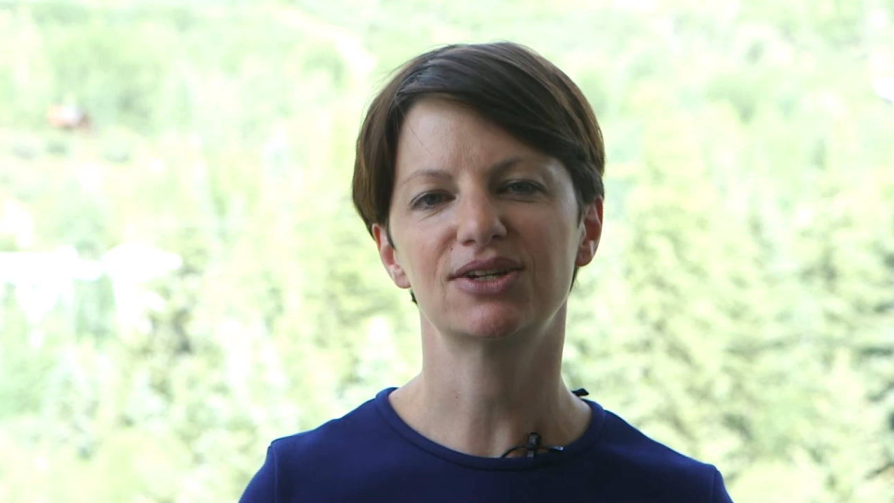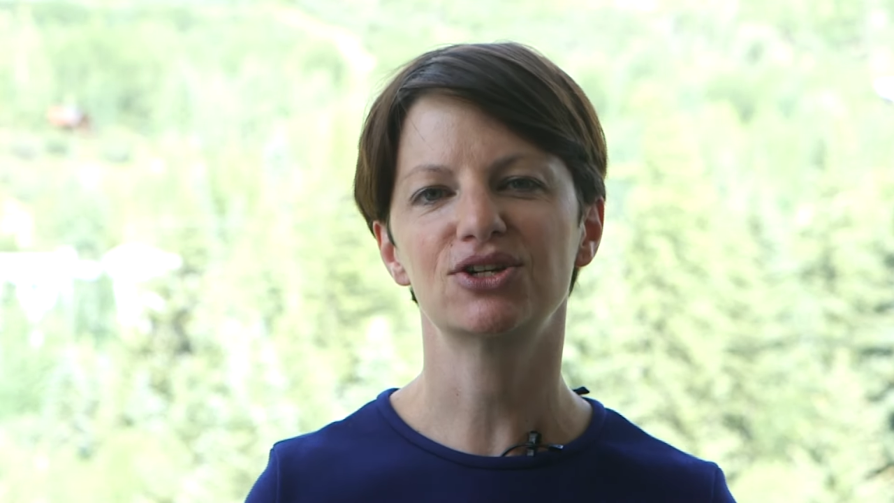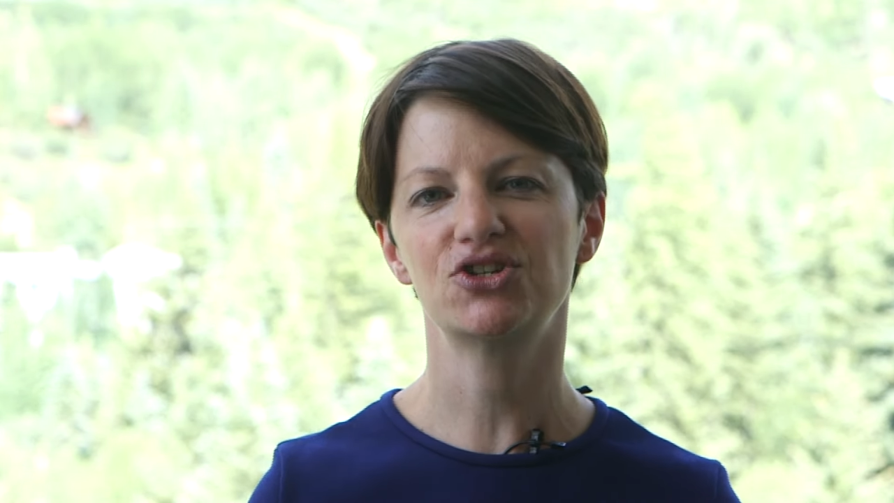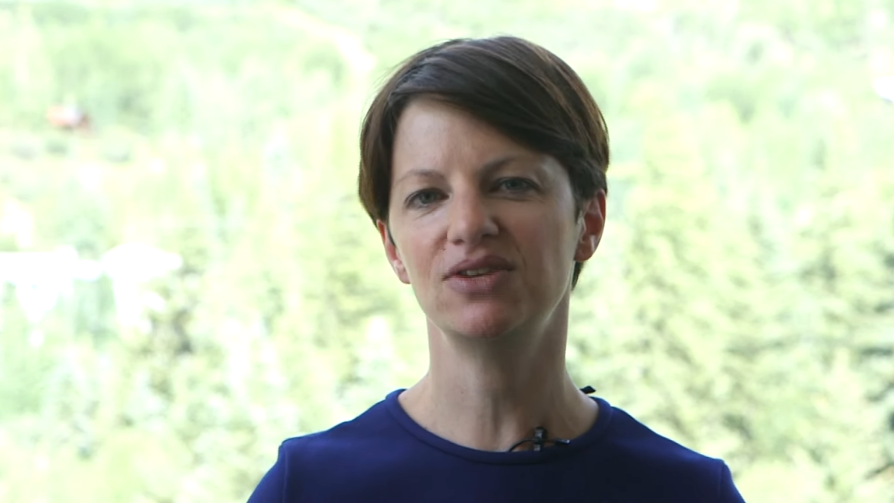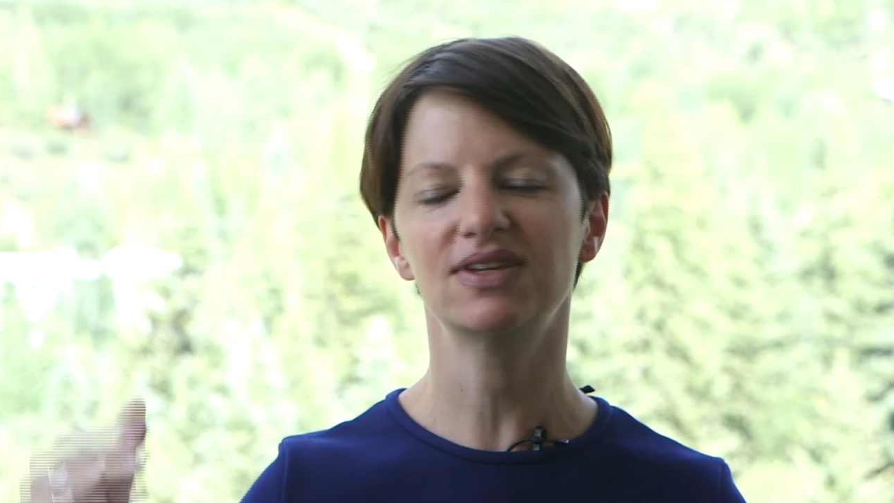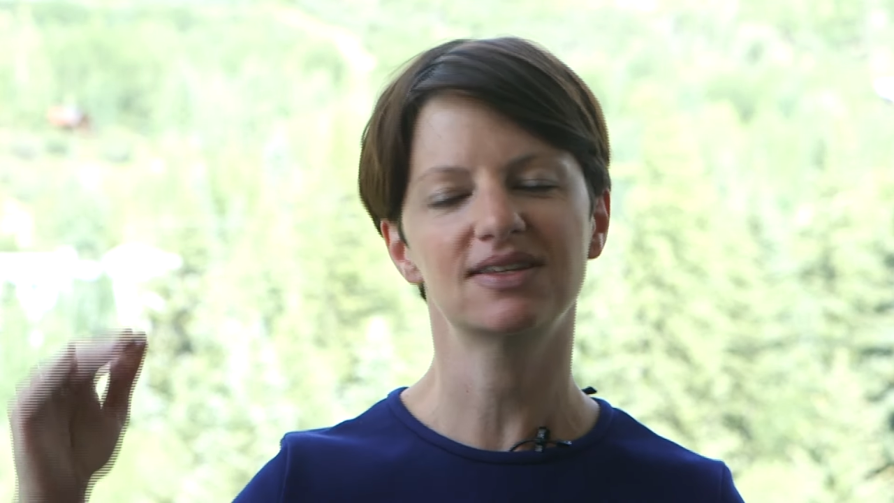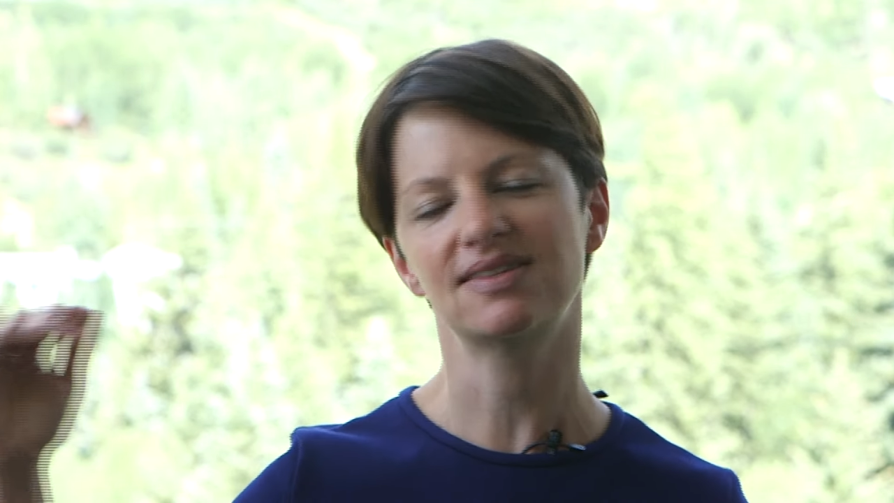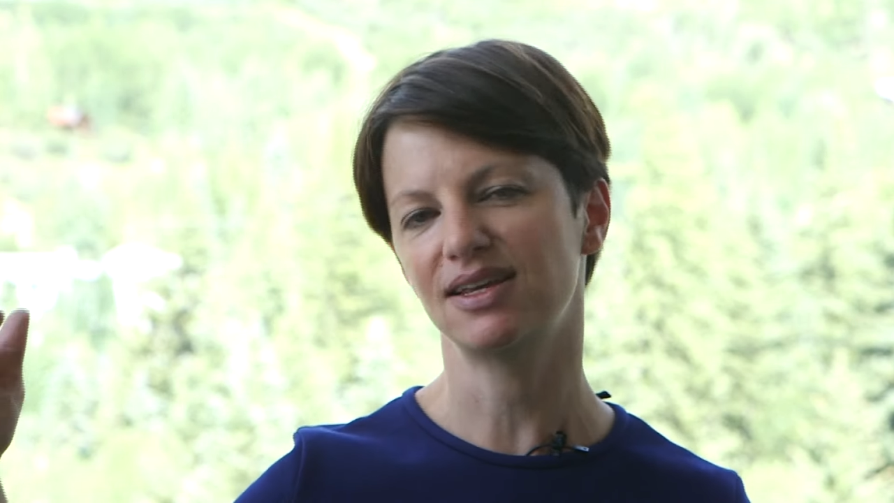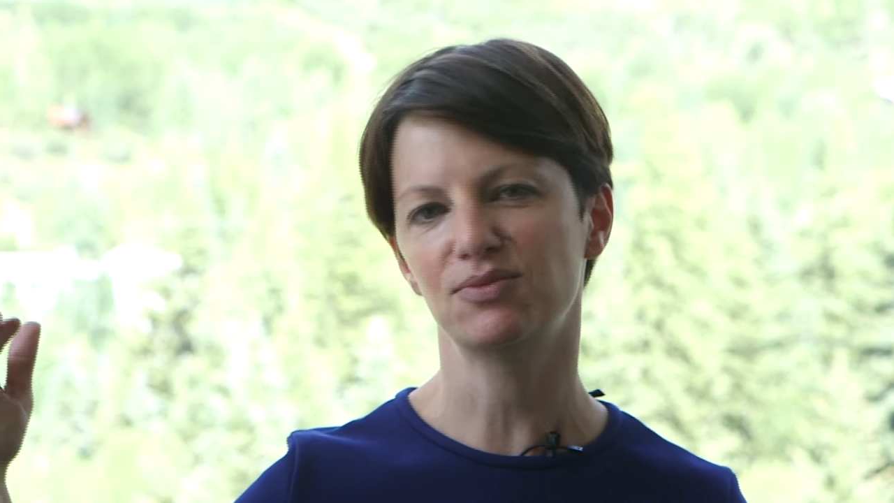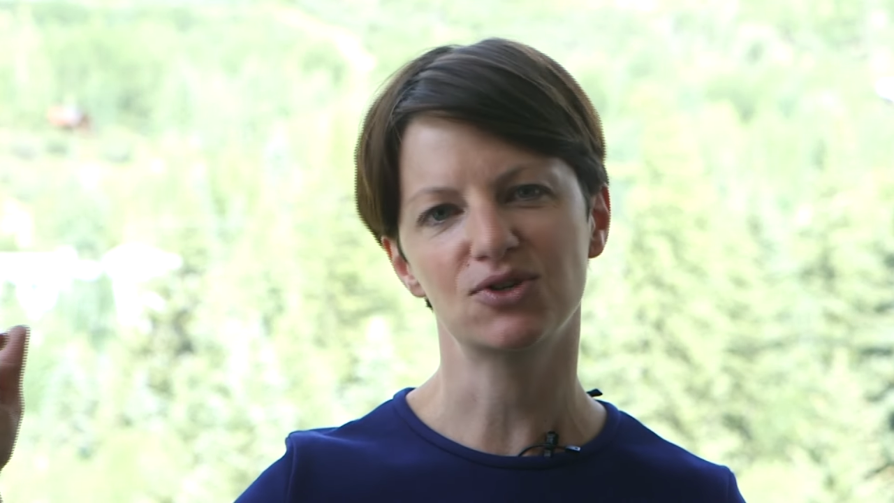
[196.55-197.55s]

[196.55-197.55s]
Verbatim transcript: they're achieving the same